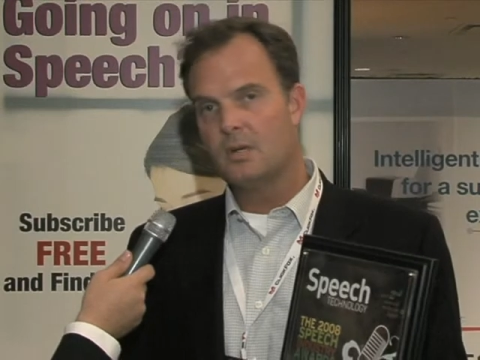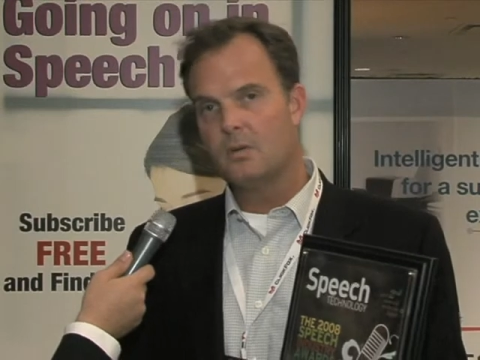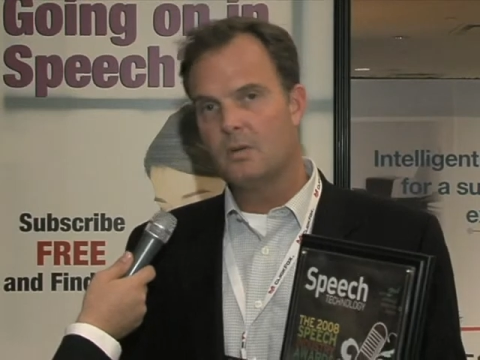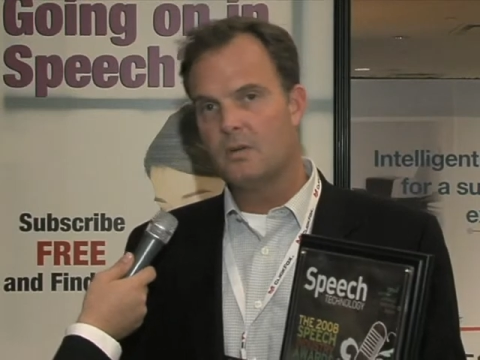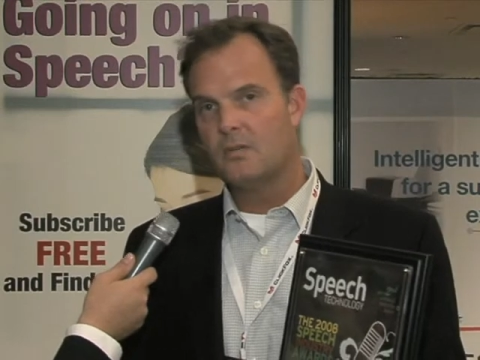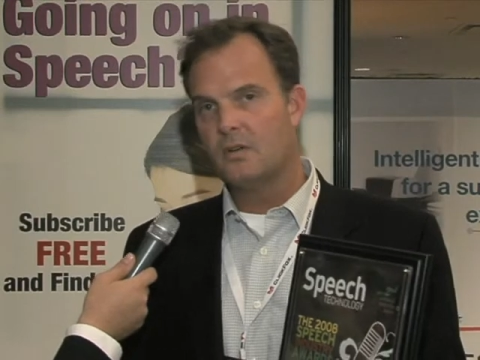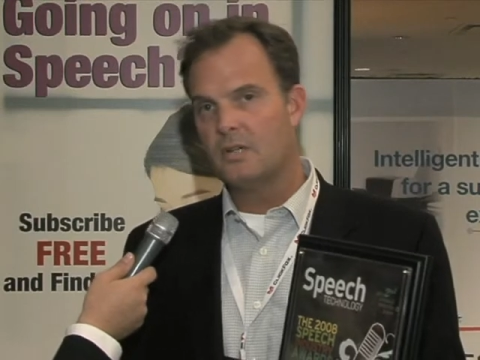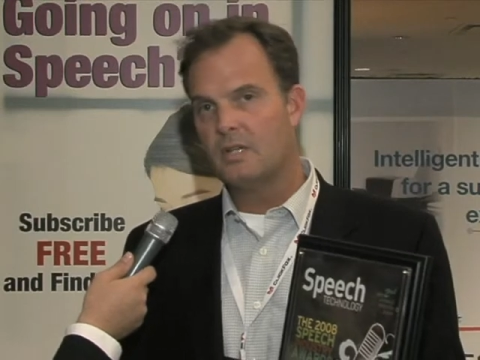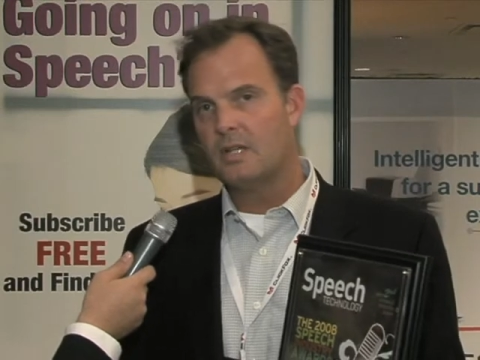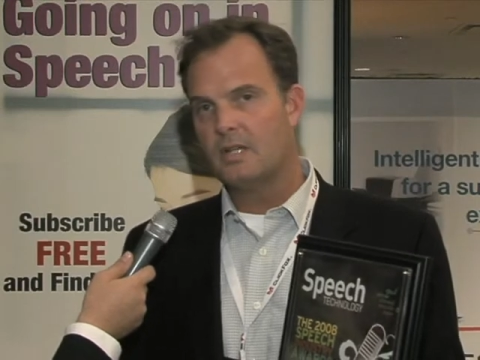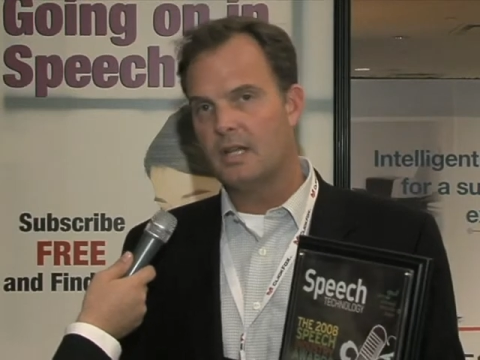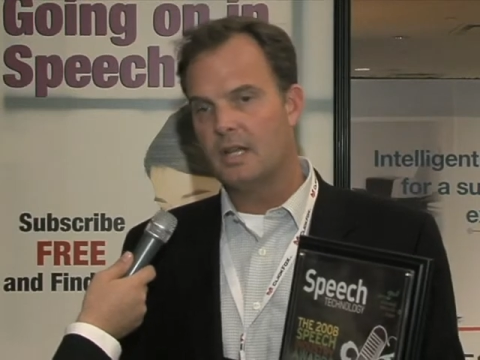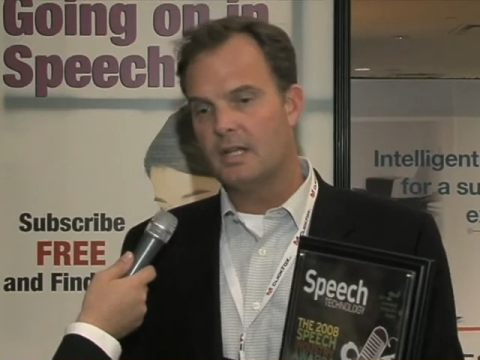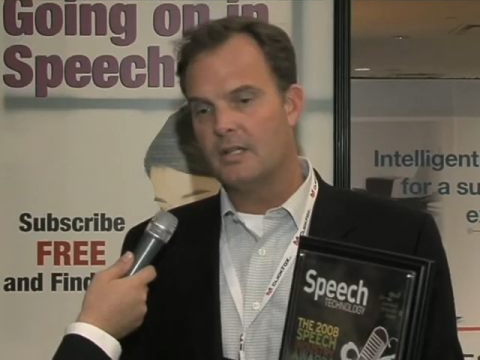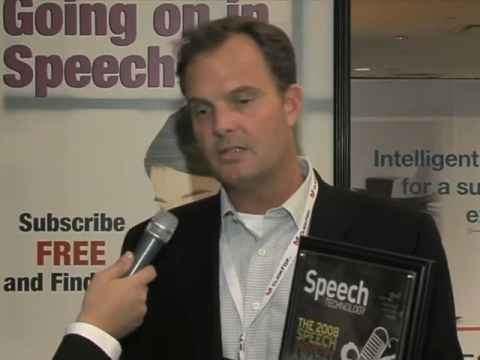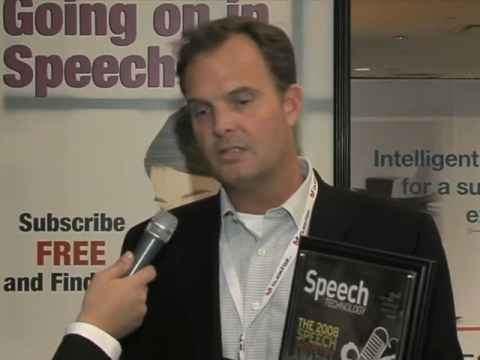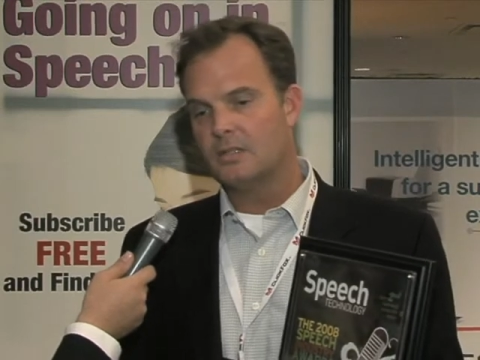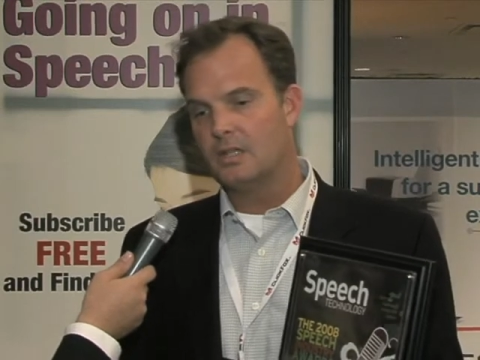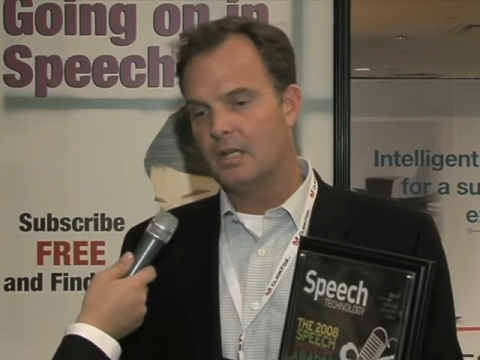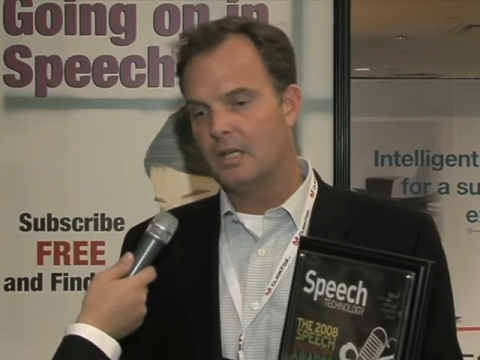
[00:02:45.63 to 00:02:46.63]
We've already
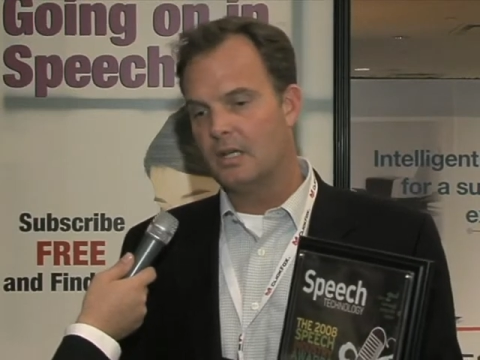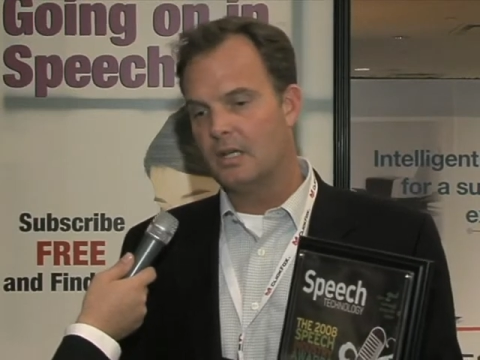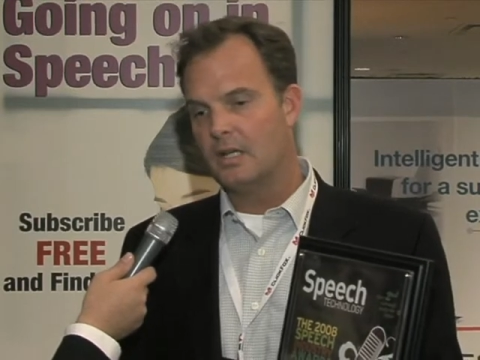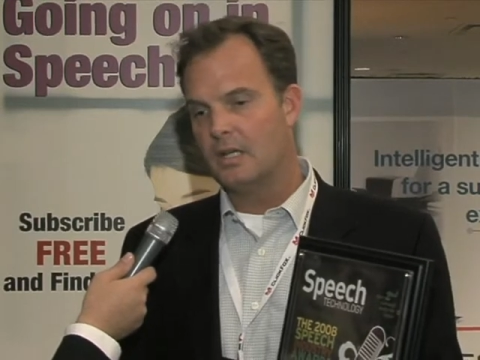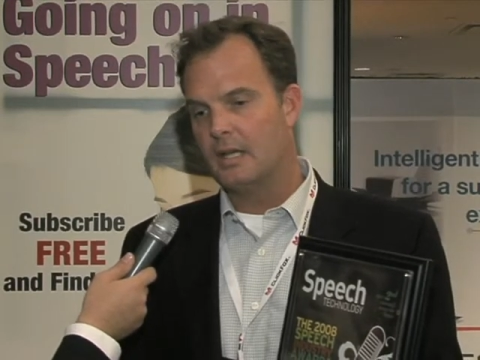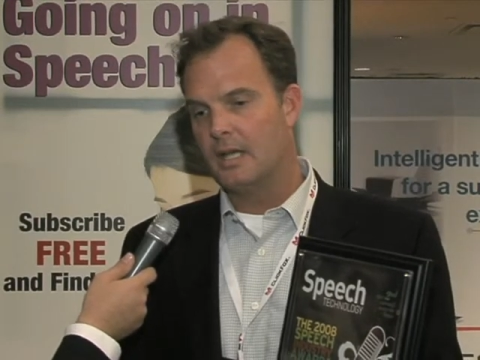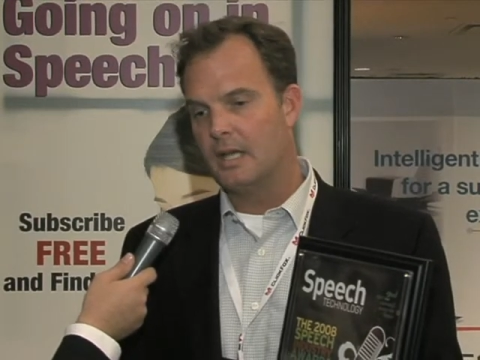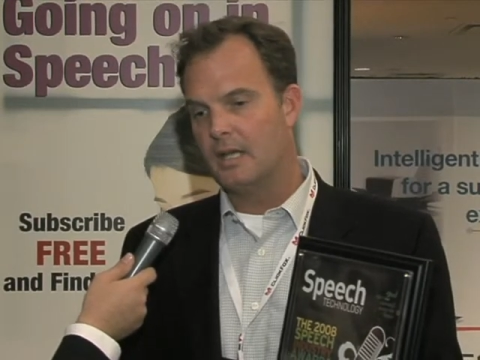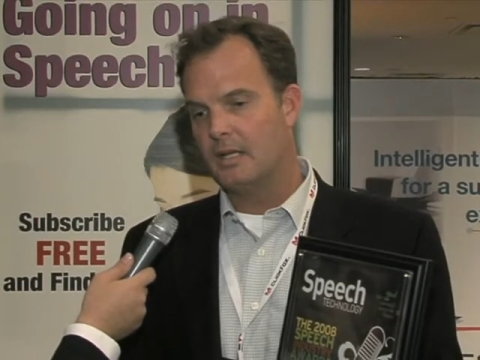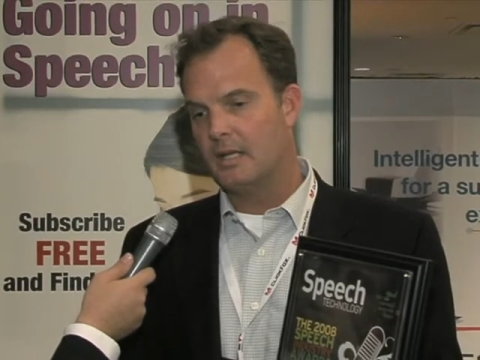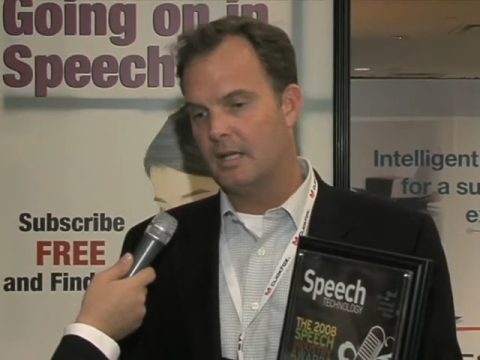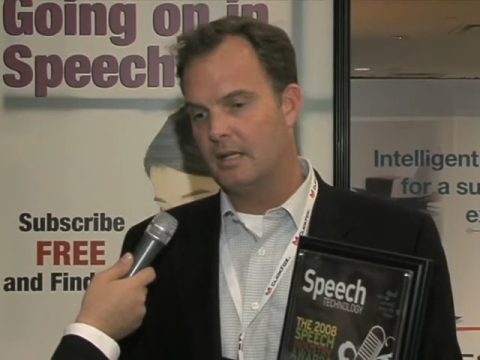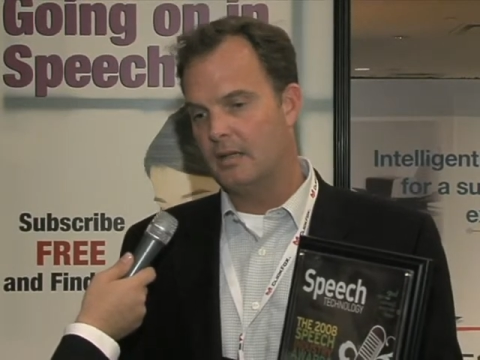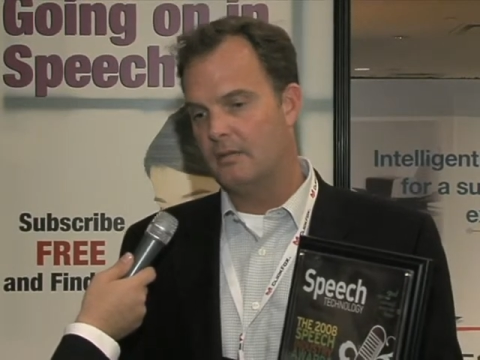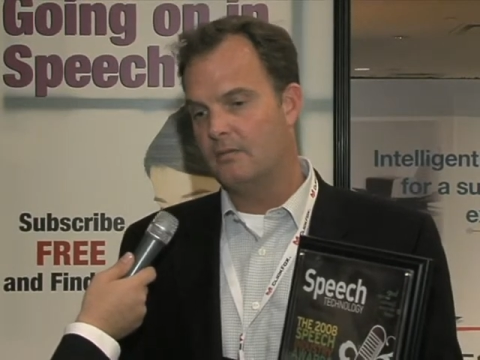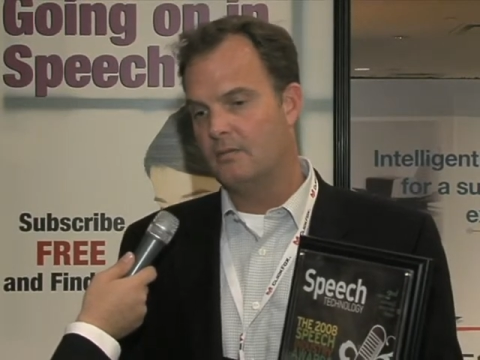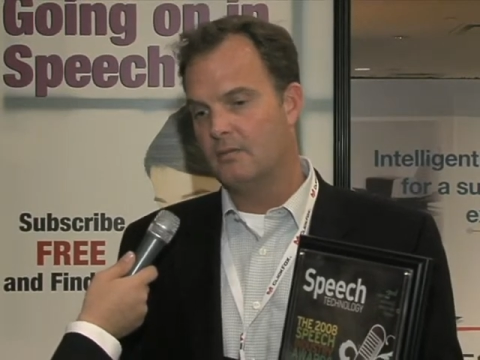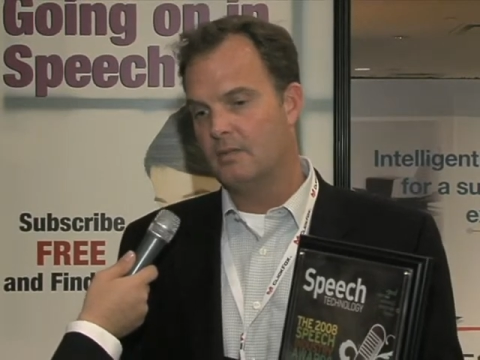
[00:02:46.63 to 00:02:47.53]
announced uh, and, and uh,